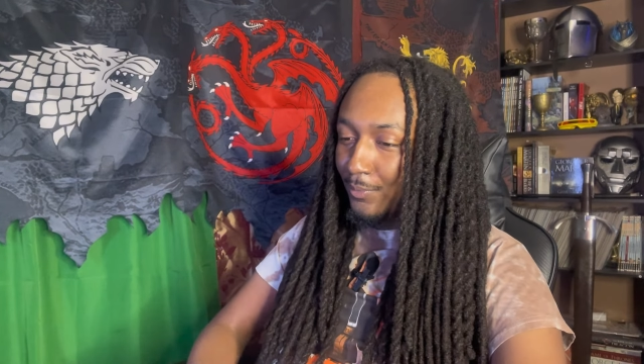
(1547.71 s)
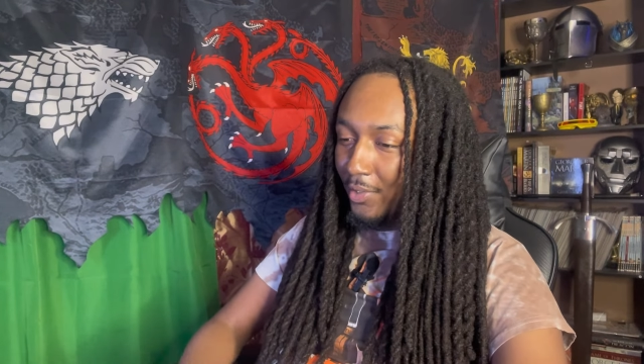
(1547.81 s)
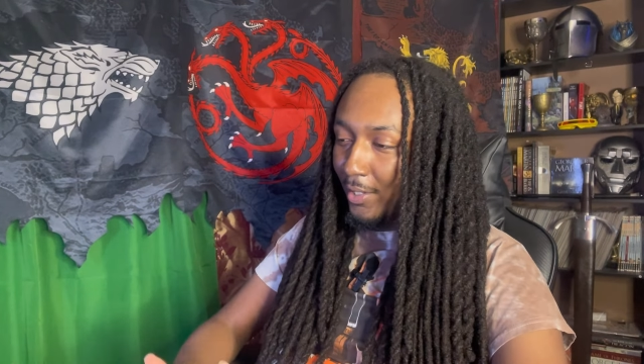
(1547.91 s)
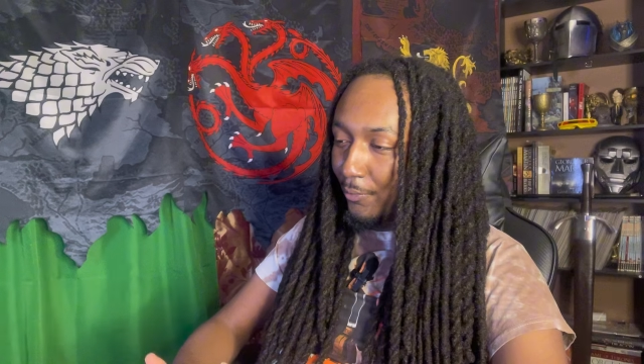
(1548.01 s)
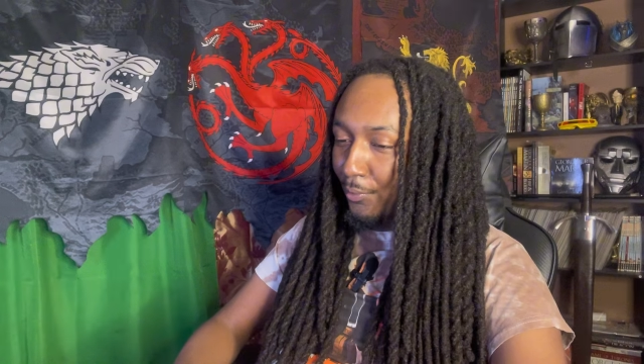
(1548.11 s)

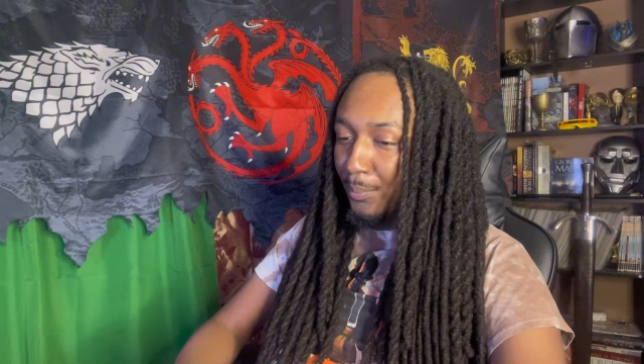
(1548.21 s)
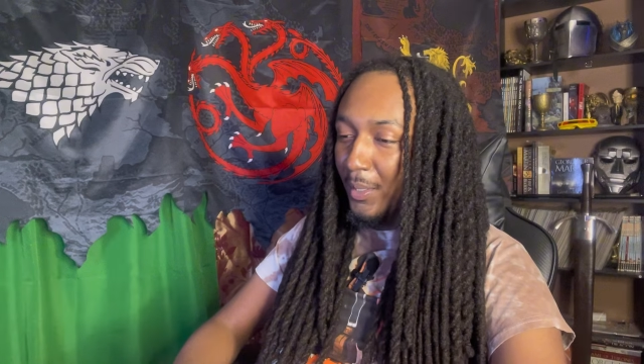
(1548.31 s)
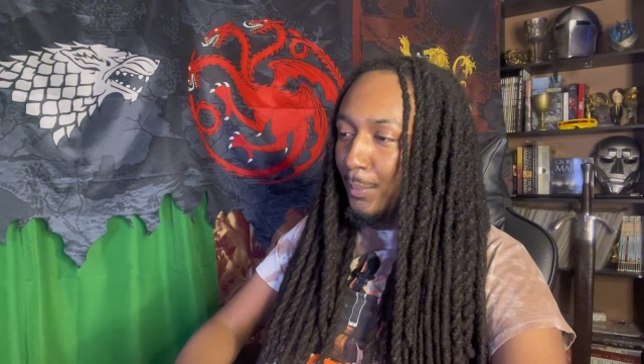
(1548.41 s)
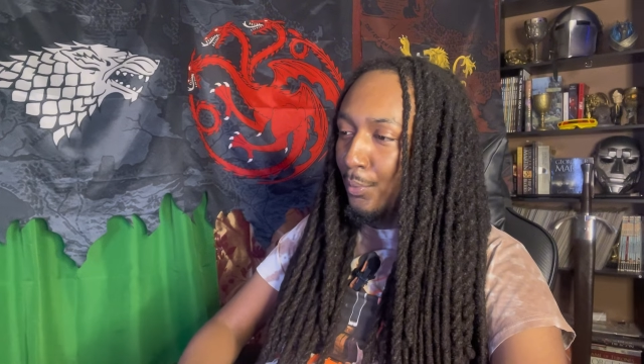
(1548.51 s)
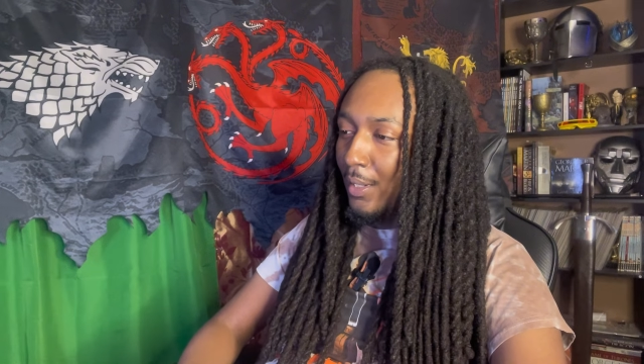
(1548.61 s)
dealing with
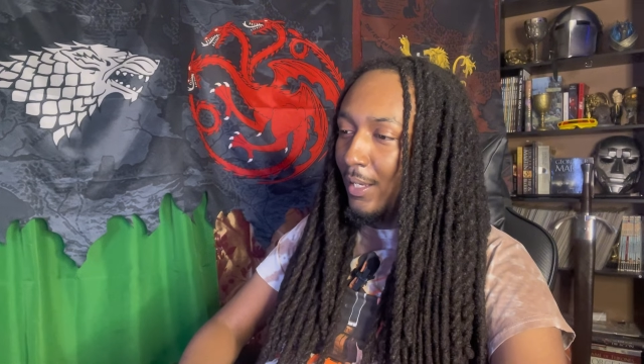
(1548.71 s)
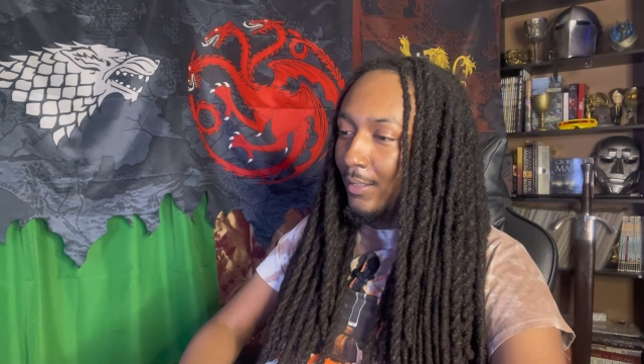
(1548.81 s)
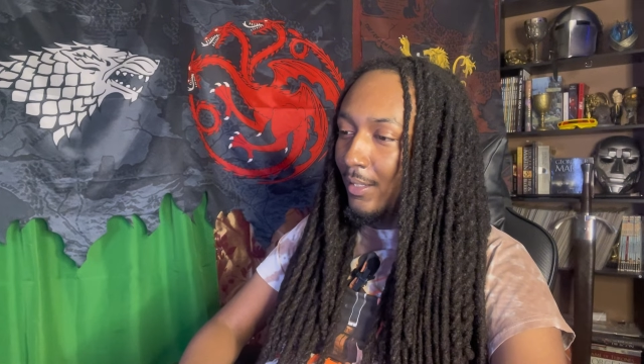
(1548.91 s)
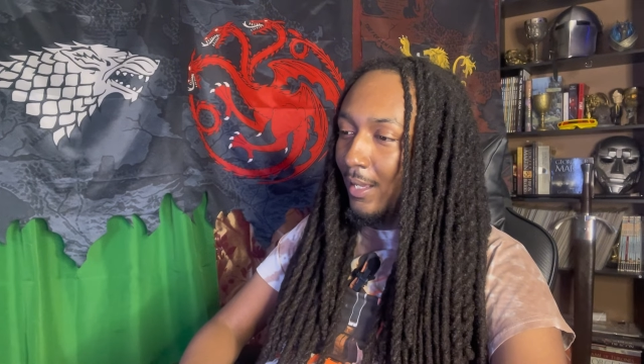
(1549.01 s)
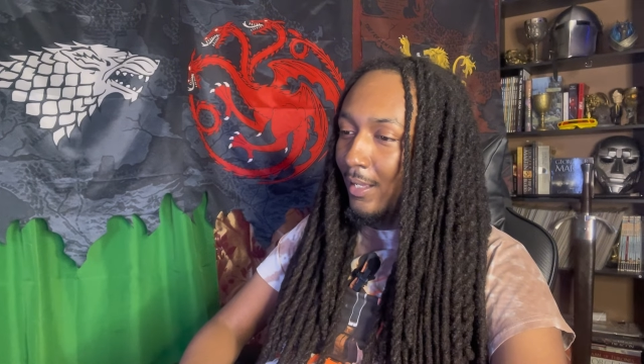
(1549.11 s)
people like
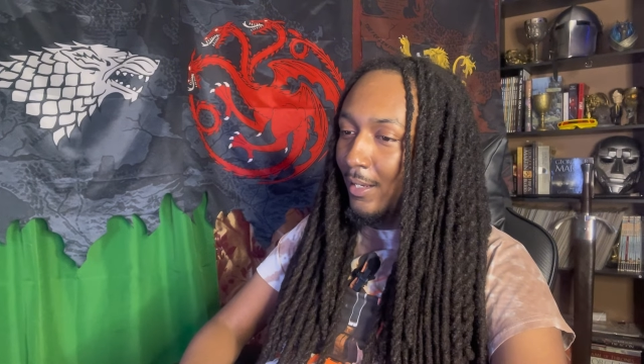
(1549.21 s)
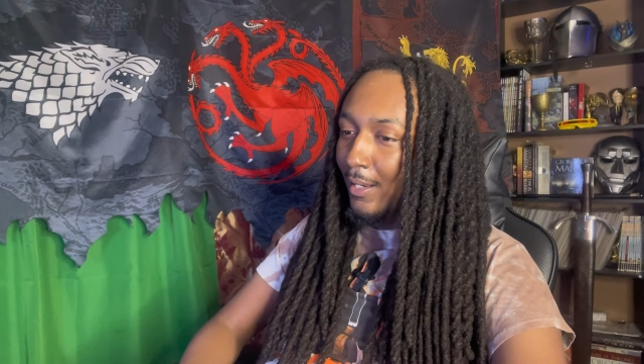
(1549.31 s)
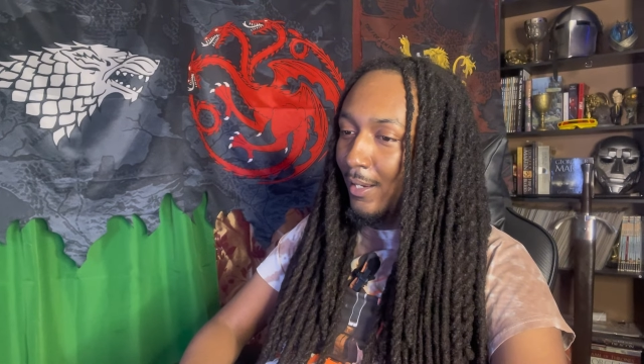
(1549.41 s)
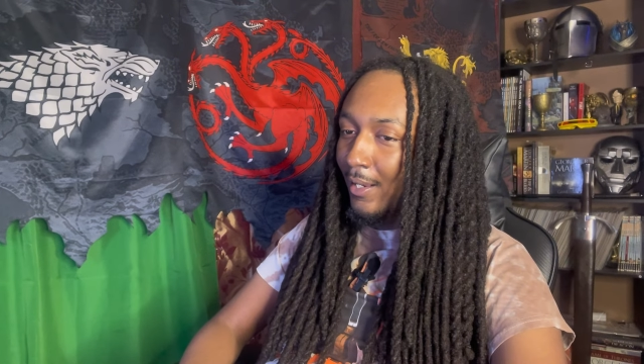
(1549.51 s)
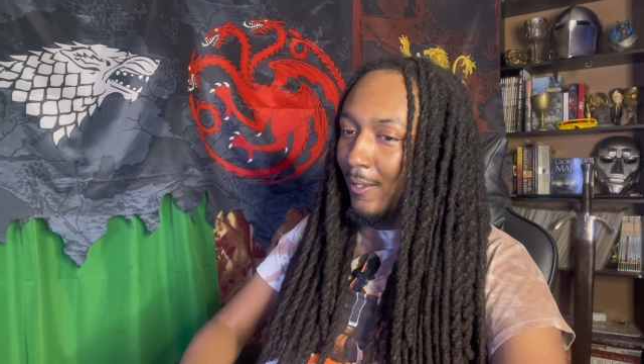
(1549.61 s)
that
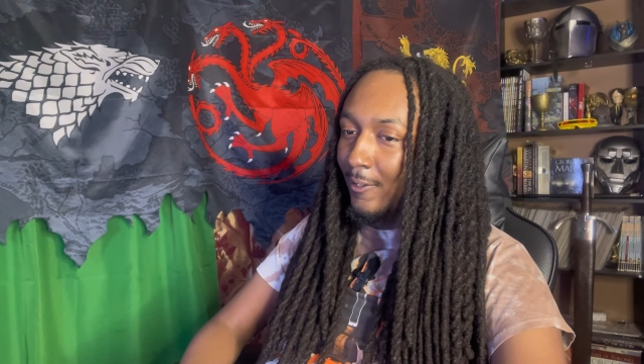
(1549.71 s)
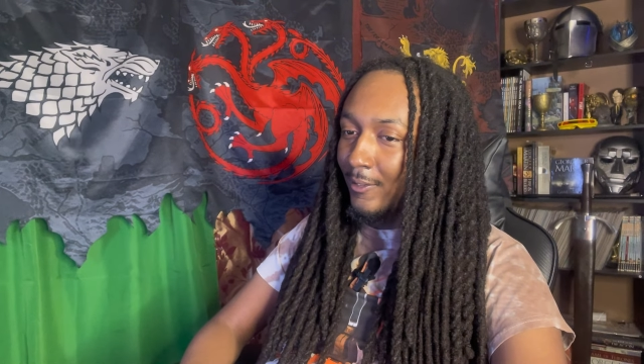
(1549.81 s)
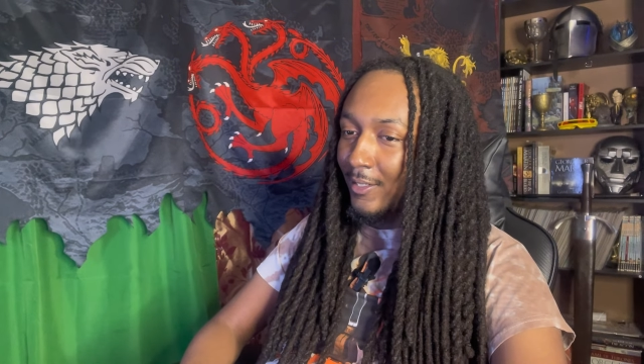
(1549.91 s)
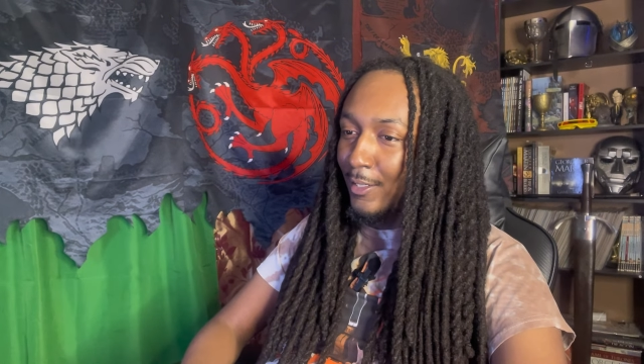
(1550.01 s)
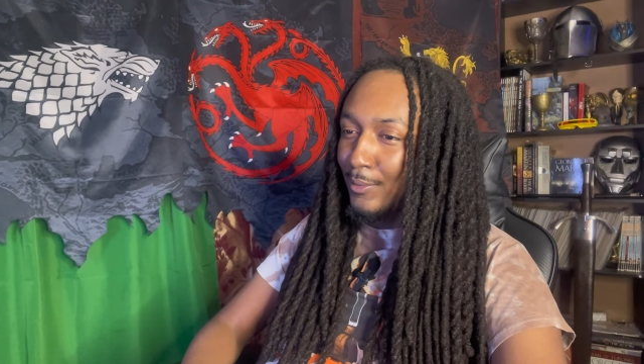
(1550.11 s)

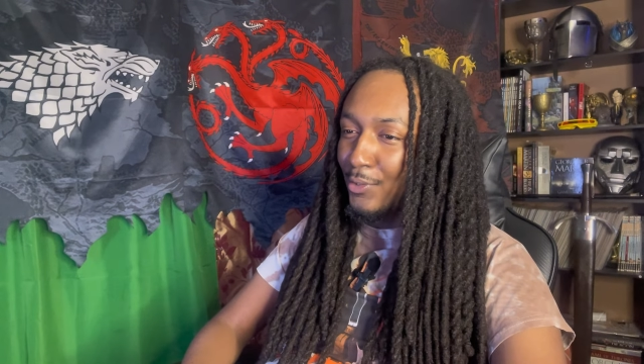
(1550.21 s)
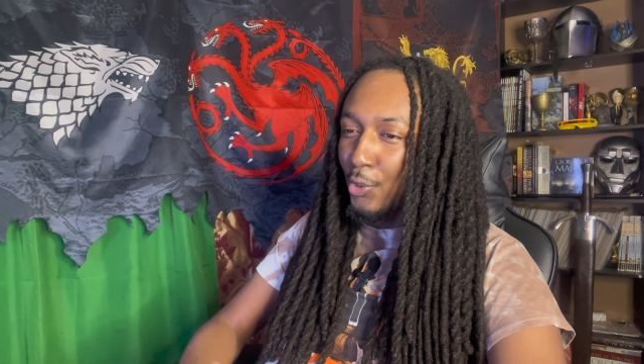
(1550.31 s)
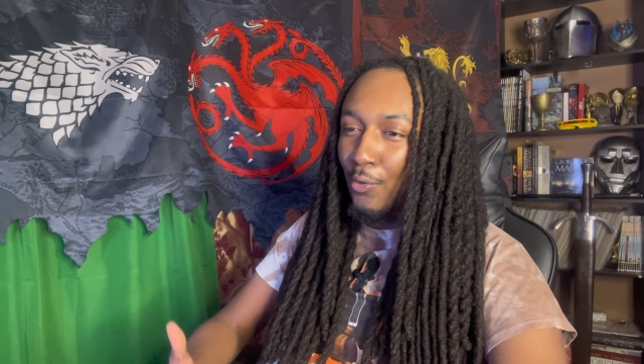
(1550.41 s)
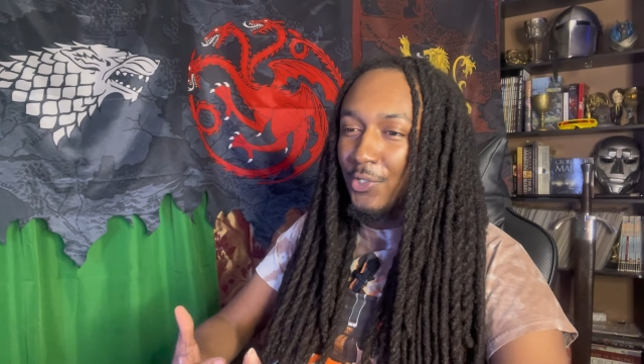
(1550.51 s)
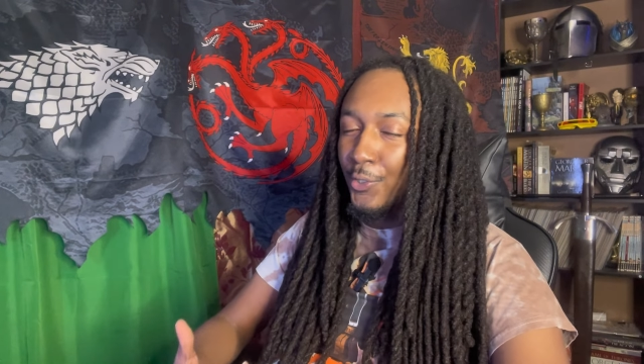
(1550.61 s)
and getting
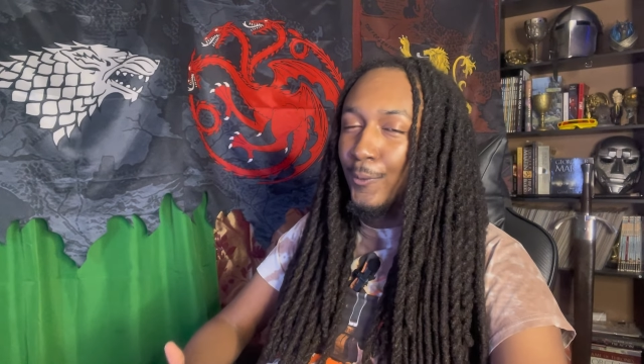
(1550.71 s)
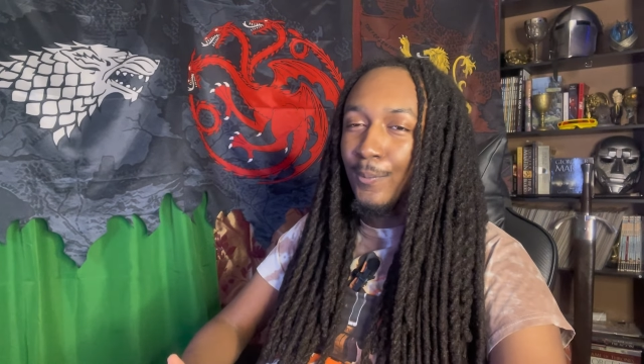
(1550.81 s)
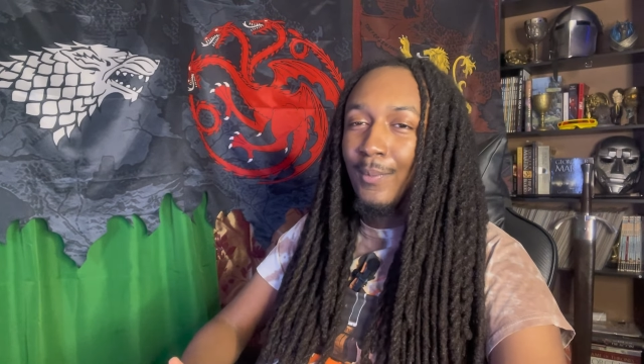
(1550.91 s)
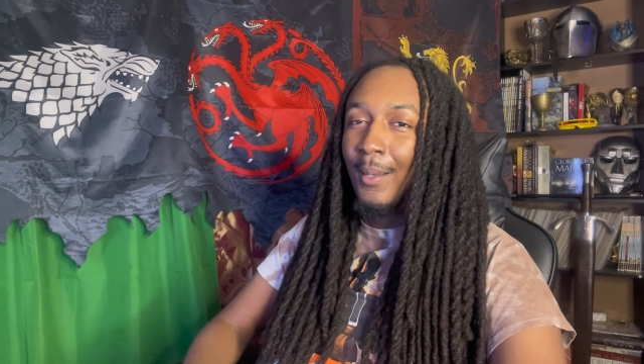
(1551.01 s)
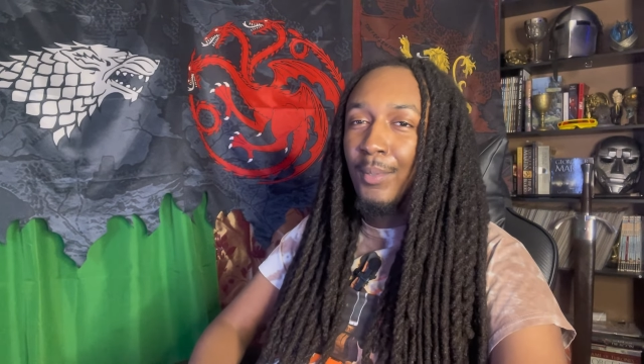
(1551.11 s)
tortured
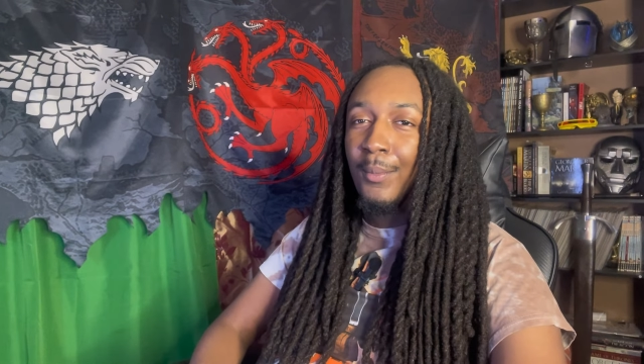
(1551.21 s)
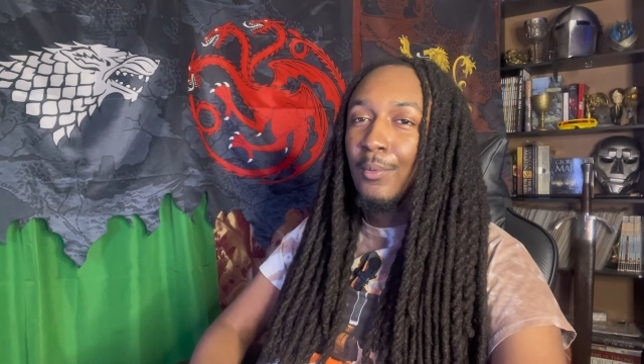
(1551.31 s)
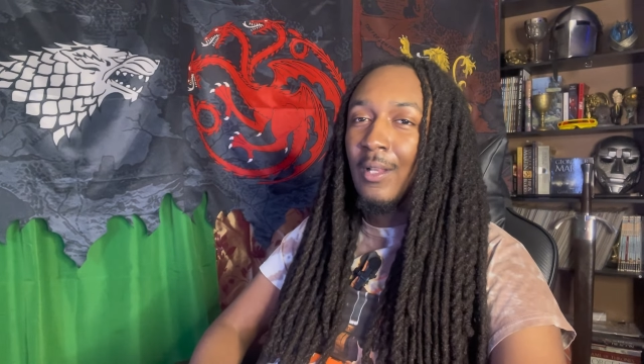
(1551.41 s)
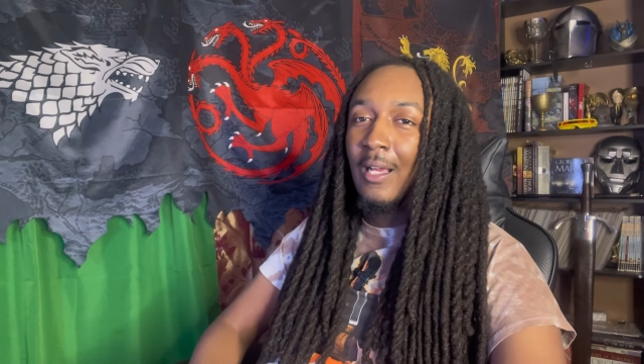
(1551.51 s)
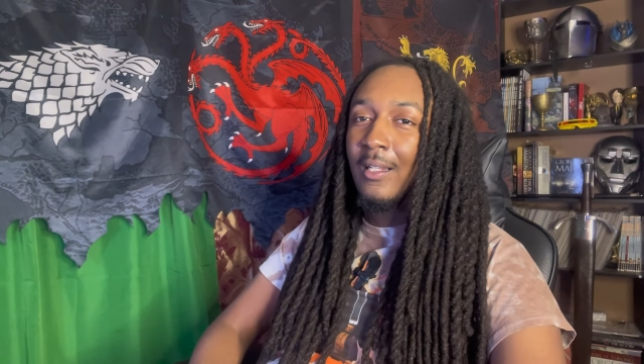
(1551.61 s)
by
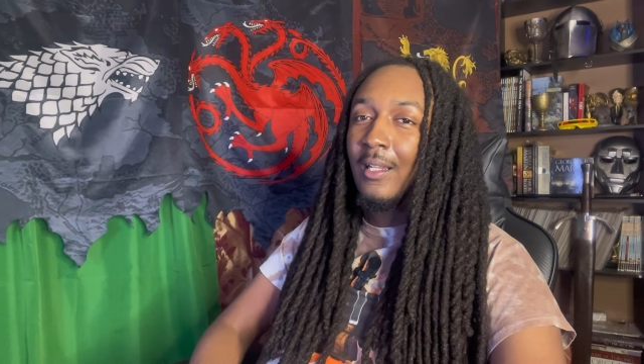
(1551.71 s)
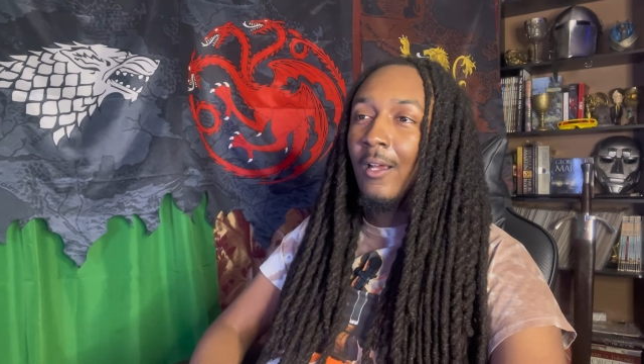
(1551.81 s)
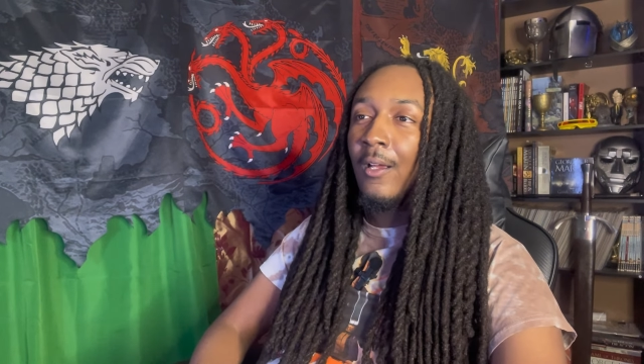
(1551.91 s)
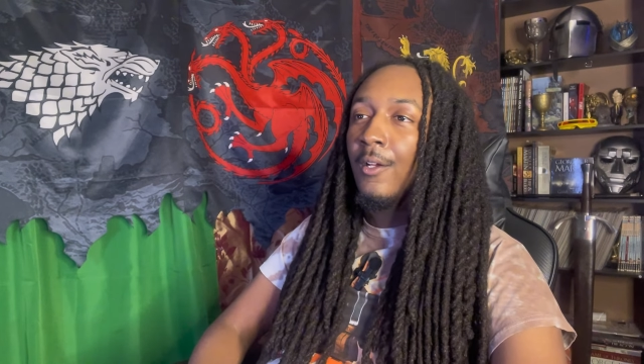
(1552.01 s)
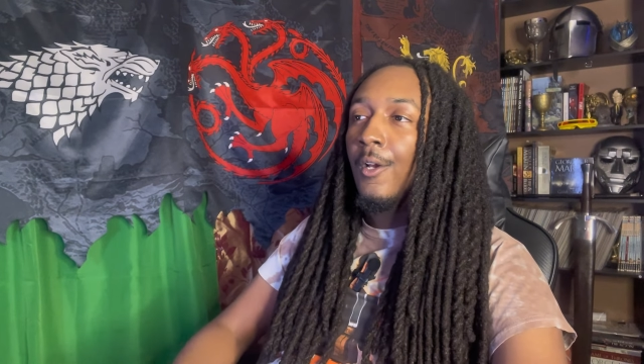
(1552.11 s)
people like that.